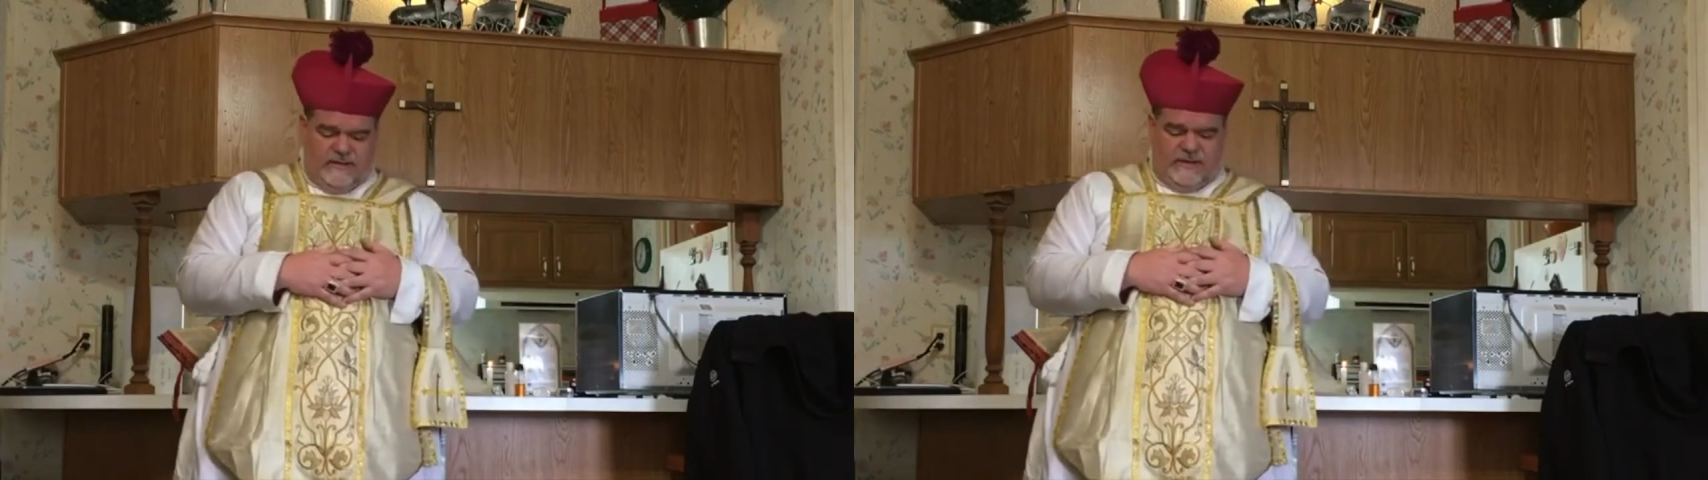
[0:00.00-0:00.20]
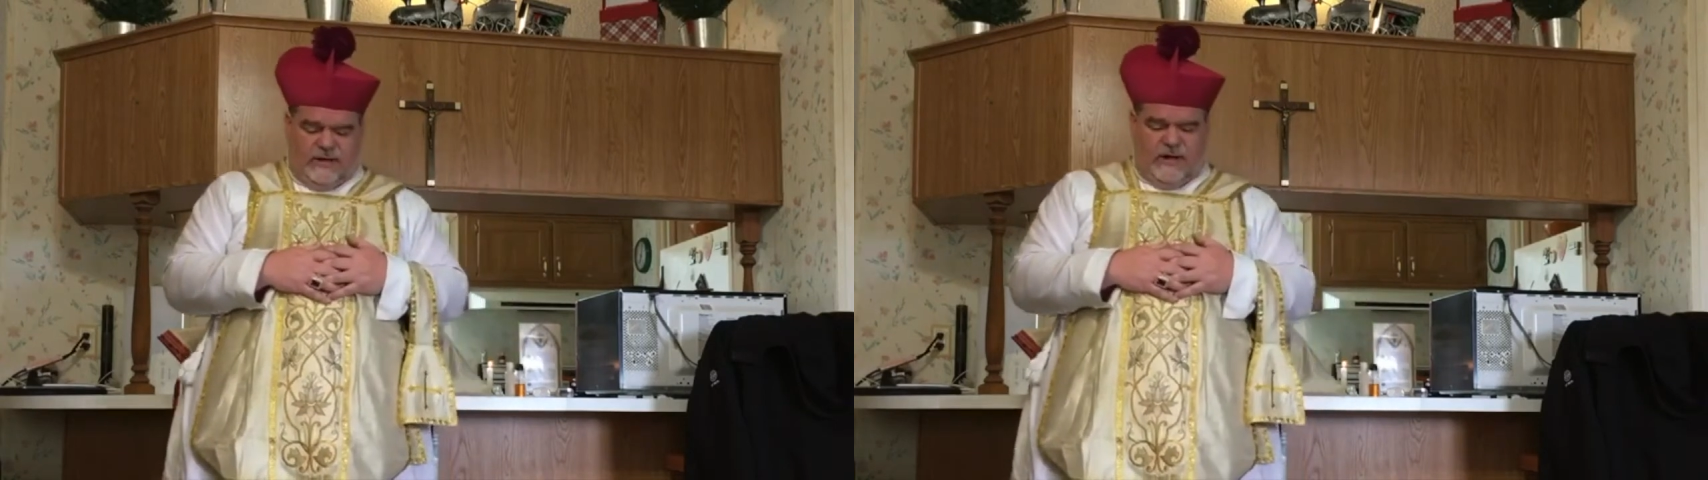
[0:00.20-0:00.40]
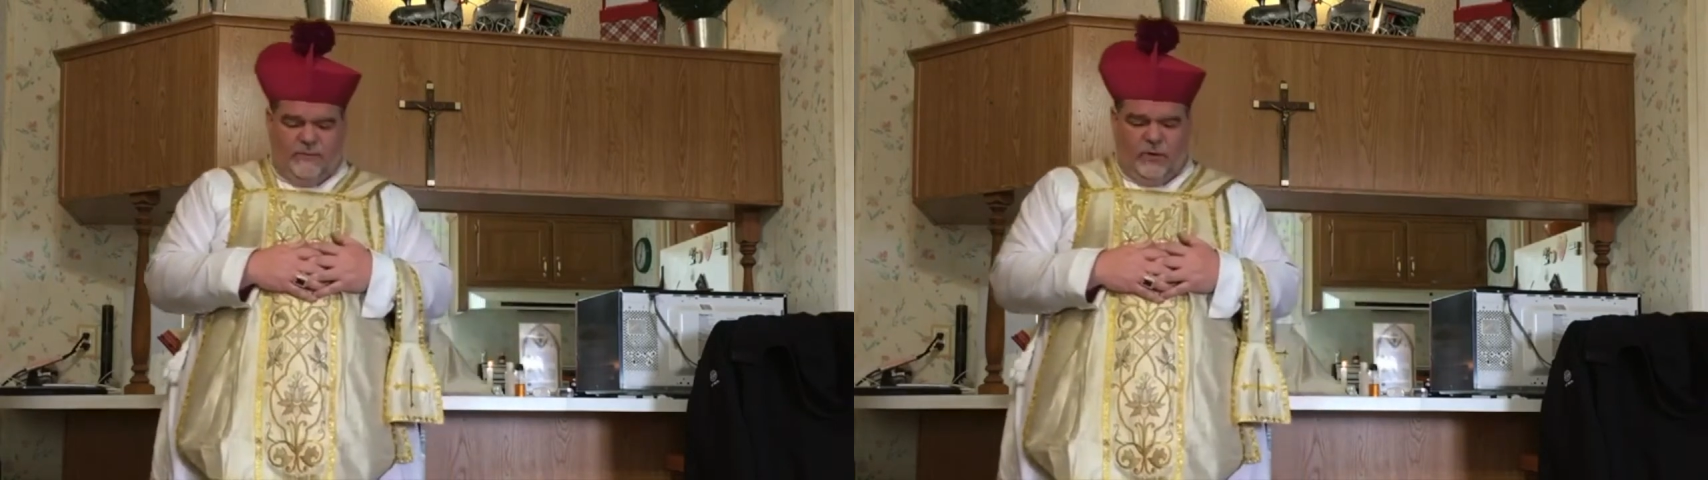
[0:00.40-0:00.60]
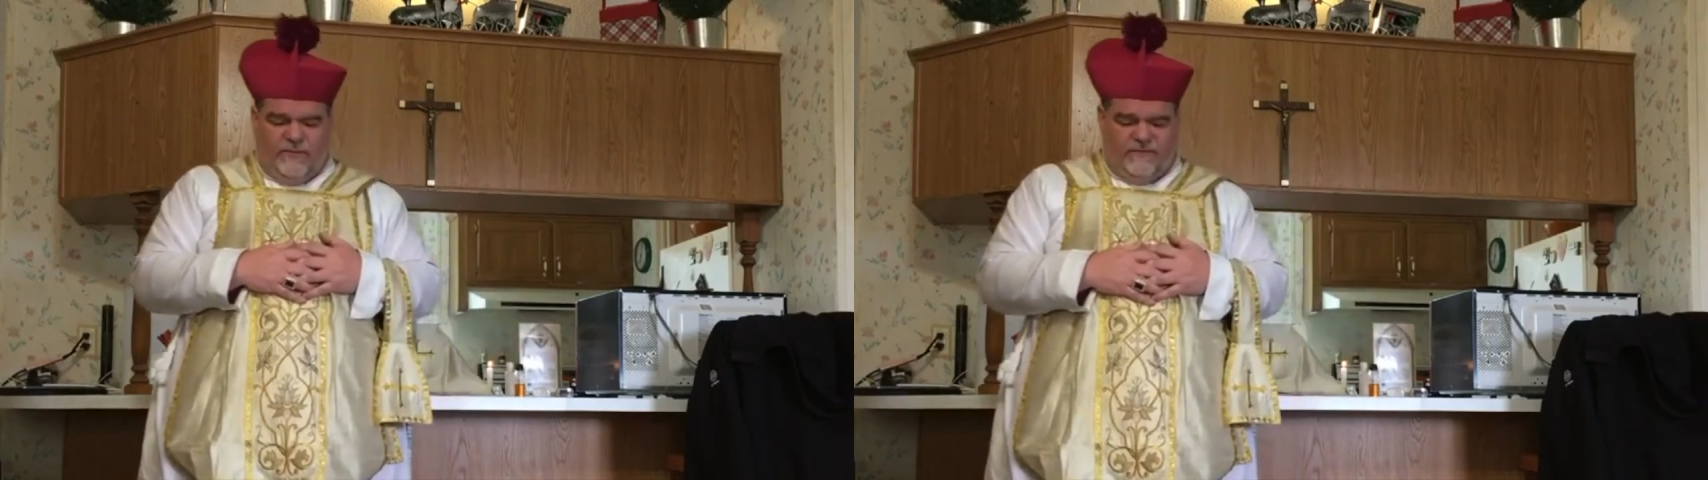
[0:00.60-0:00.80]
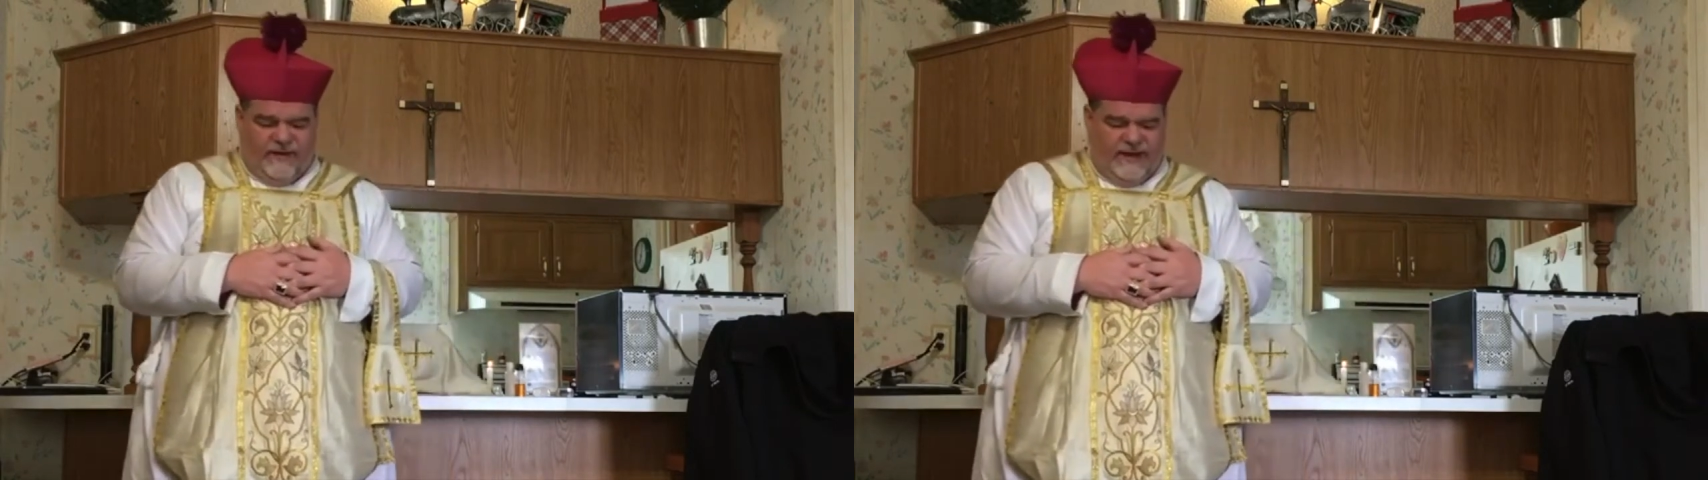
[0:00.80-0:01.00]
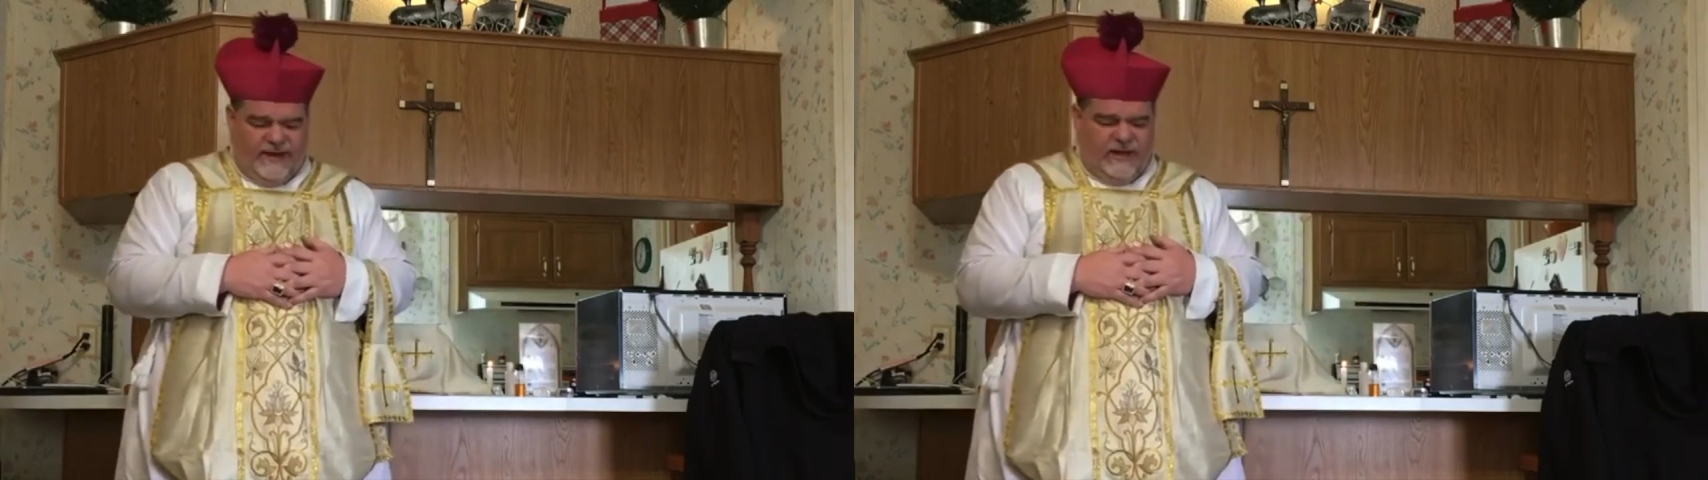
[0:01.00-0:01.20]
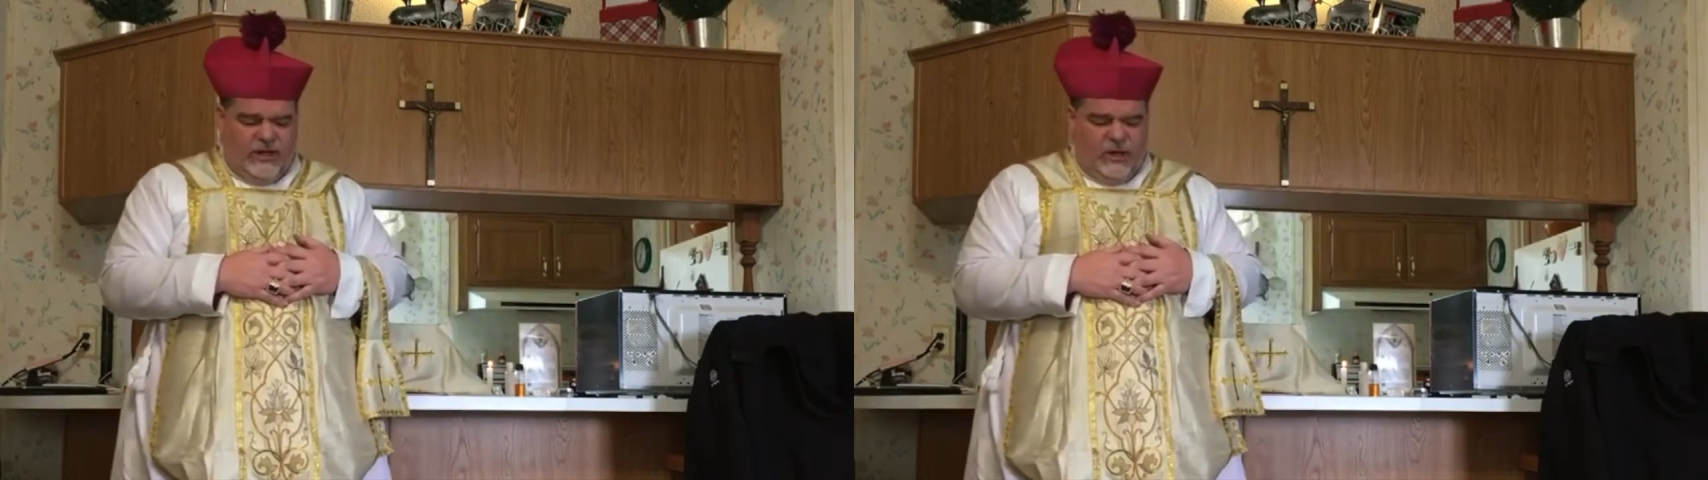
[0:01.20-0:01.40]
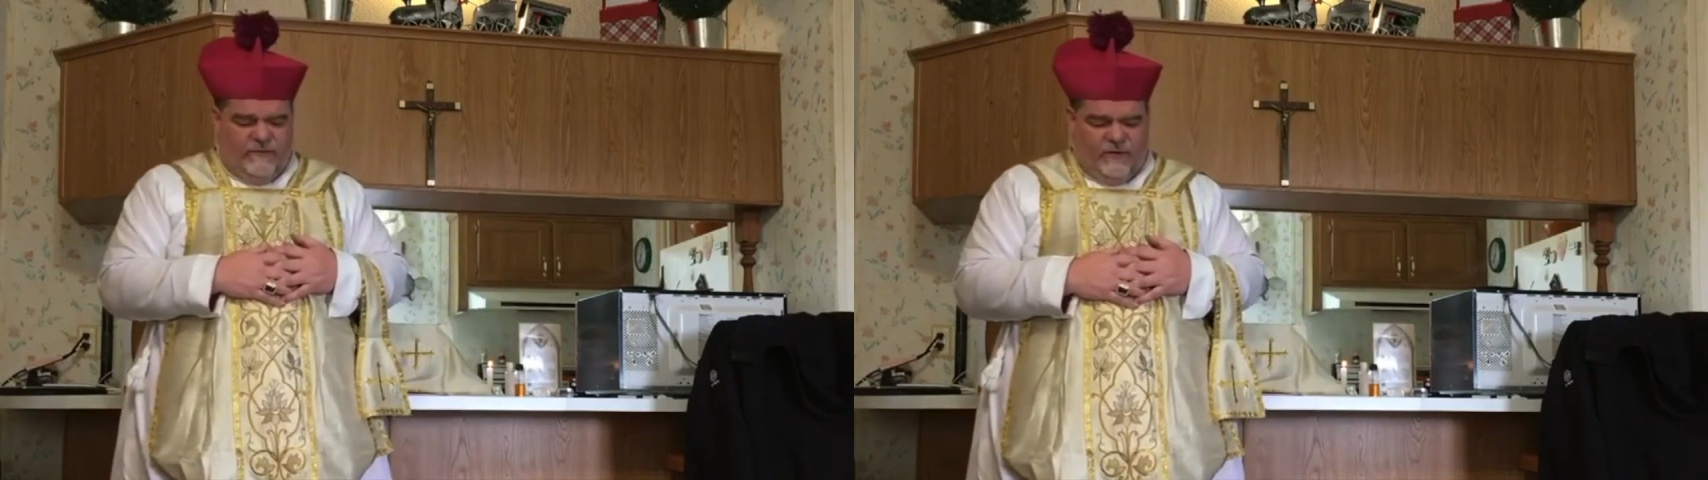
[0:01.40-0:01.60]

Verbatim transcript: that God will provide